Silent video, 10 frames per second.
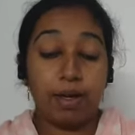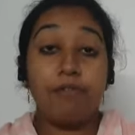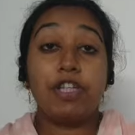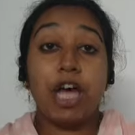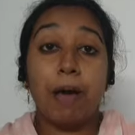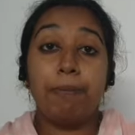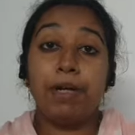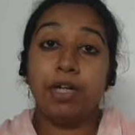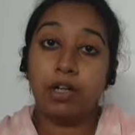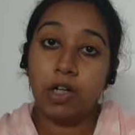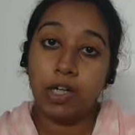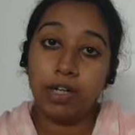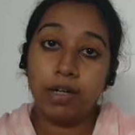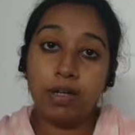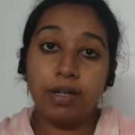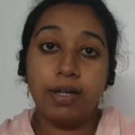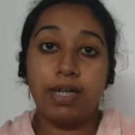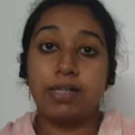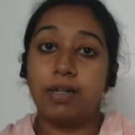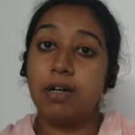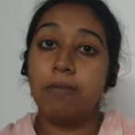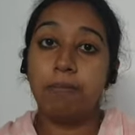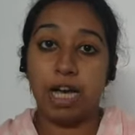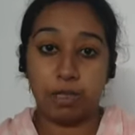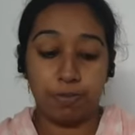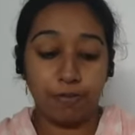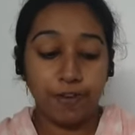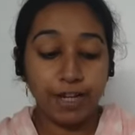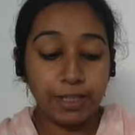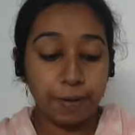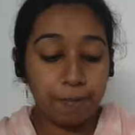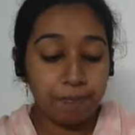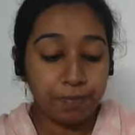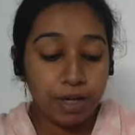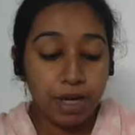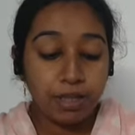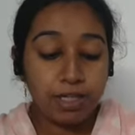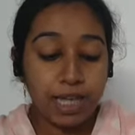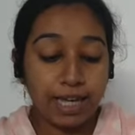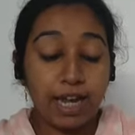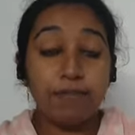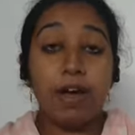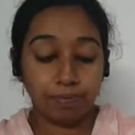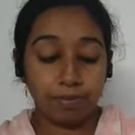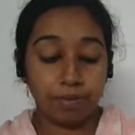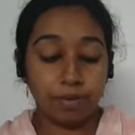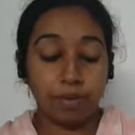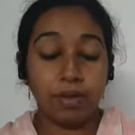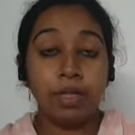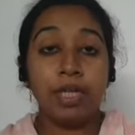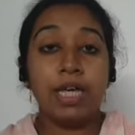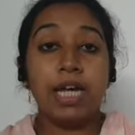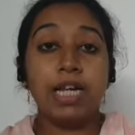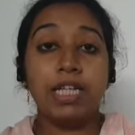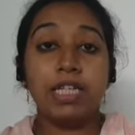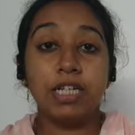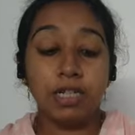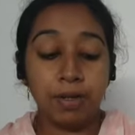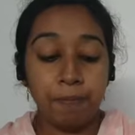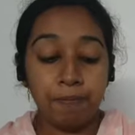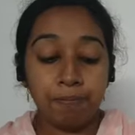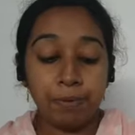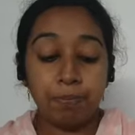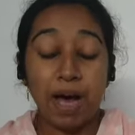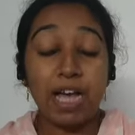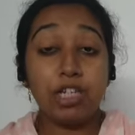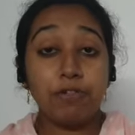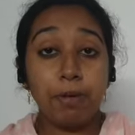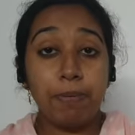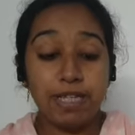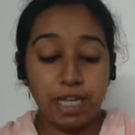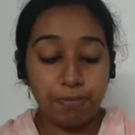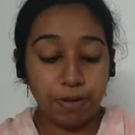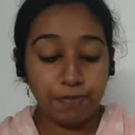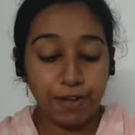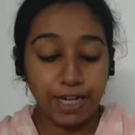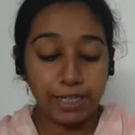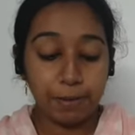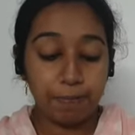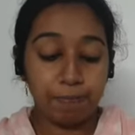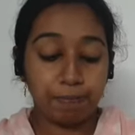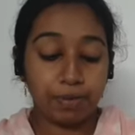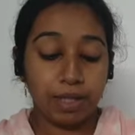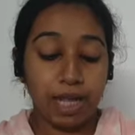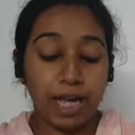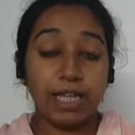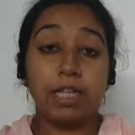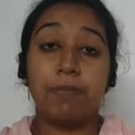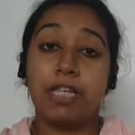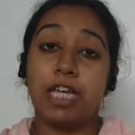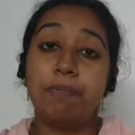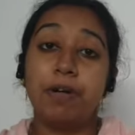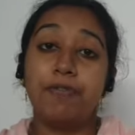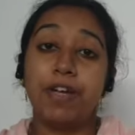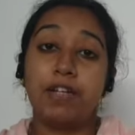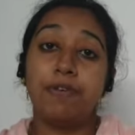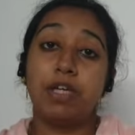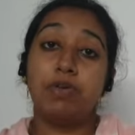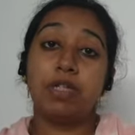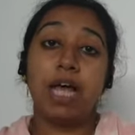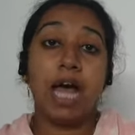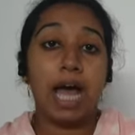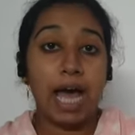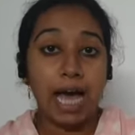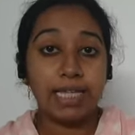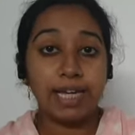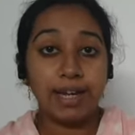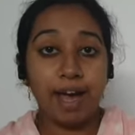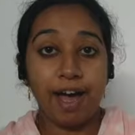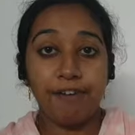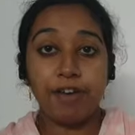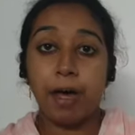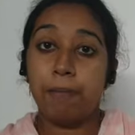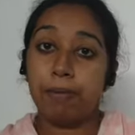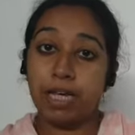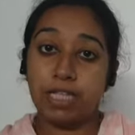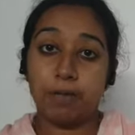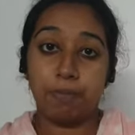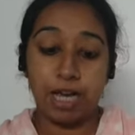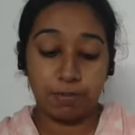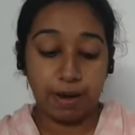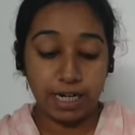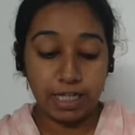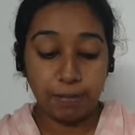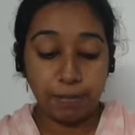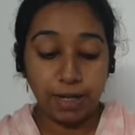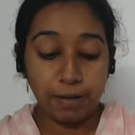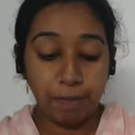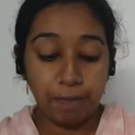which happened earlier is the past perfect. The second one, it is the past of the present perfect. Like the present perfect we use has and have plus the past participle.